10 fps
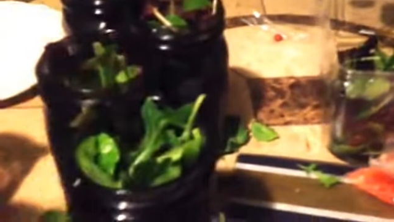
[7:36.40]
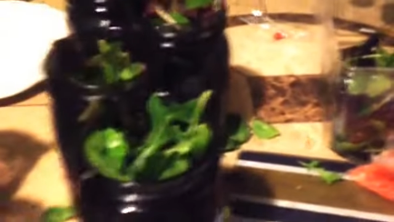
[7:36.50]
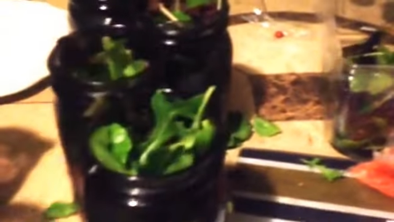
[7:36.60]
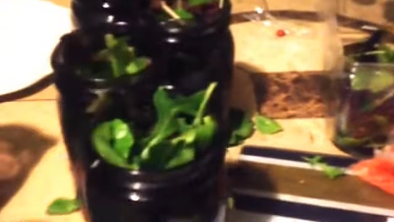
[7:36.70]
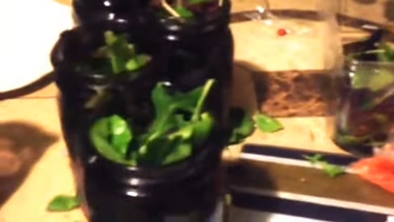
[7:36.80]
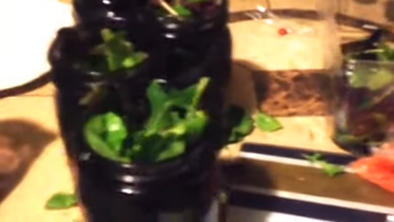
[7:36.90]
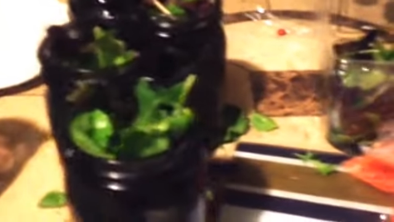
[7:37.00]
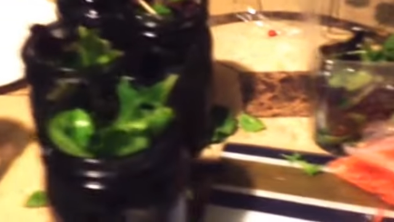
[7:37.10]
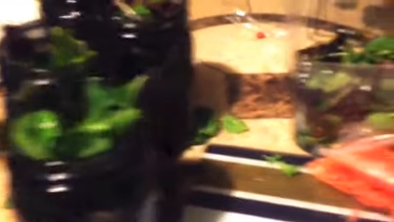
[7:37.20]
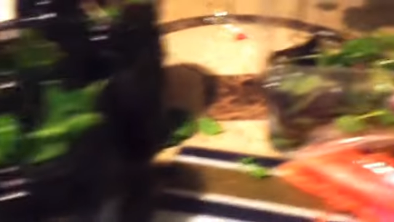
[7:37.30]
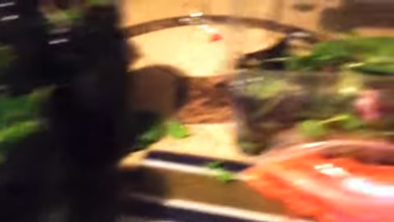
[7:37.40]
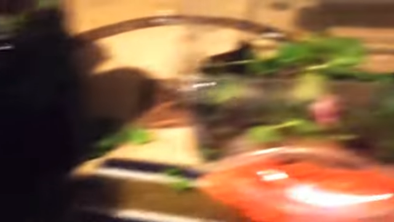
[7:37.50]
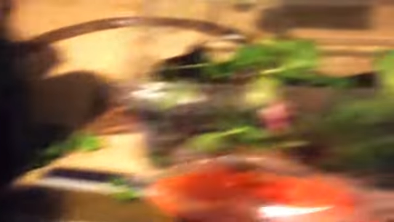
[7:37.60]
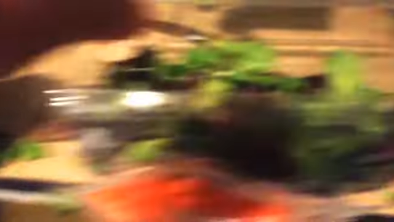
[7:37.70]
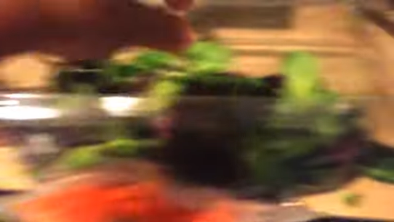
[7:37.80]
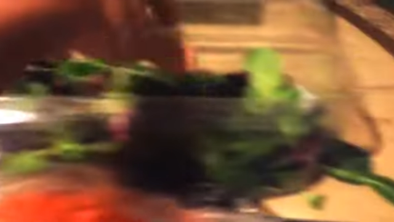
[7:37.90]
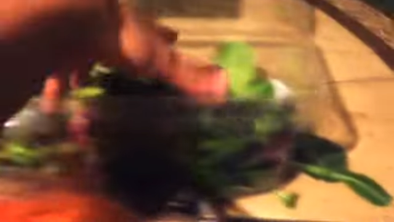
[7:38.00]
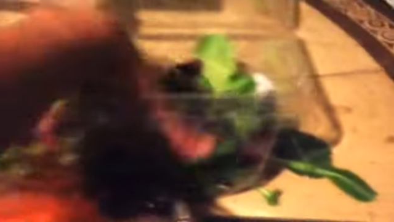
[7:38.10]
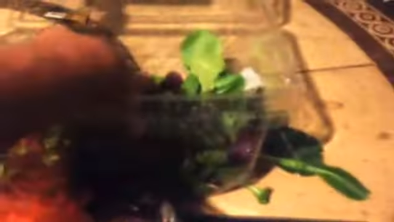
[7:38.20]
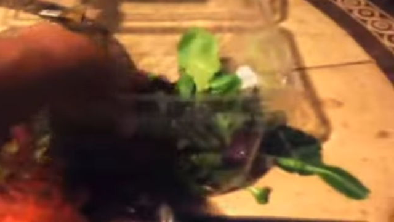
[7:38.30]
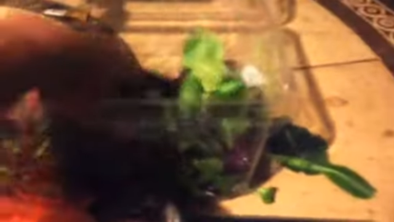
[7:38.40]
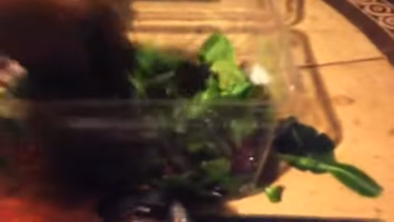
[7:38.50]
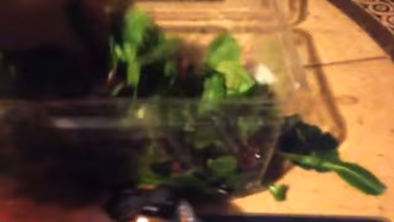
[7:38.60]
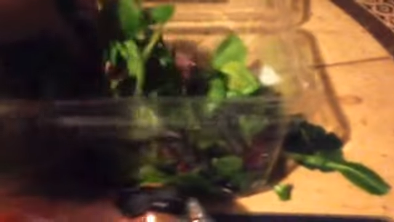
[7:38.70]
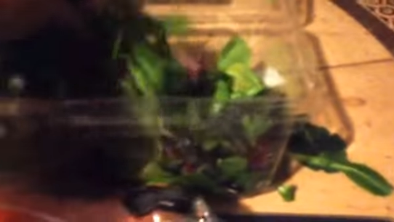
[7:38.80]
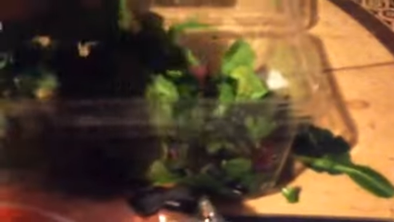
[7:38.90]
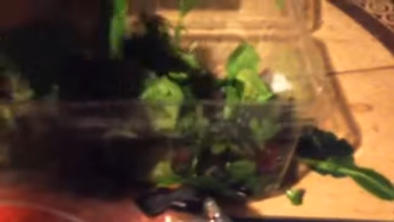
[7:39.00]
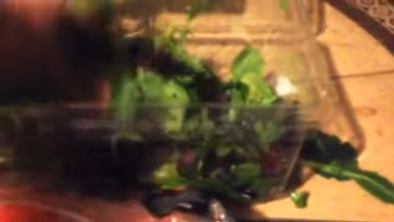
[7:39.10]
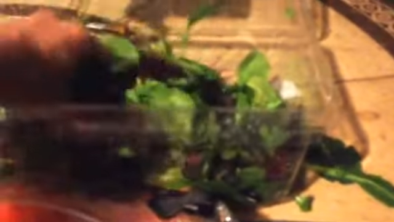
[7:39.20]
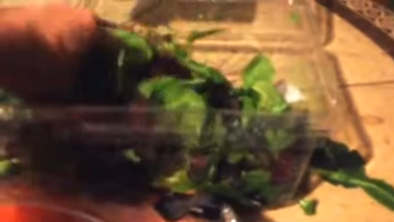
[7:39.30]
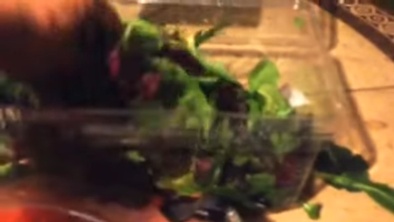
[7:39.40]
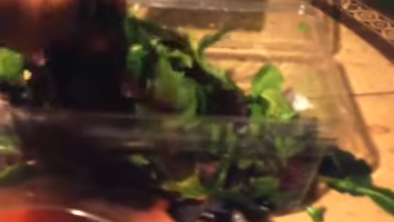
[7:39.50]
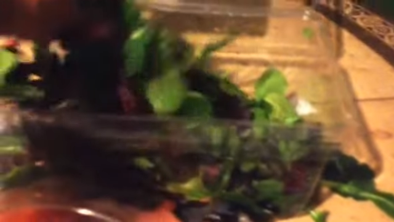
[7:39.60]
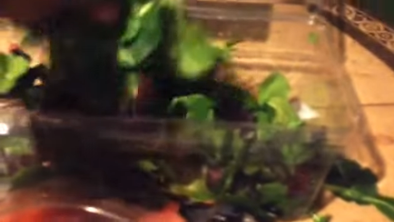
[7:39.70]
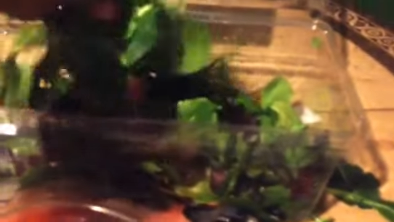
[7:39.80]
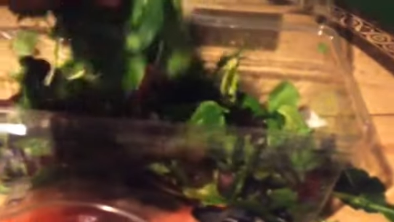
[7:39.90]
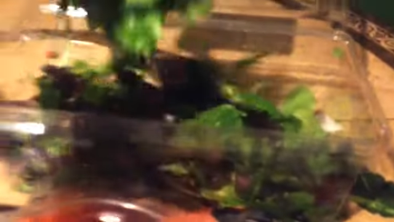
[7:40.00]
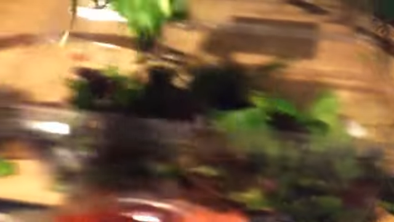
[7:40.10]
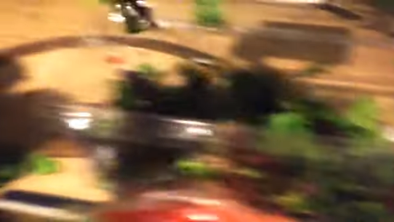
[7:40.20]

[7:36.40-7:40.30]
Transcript: [unreadable: no face in view]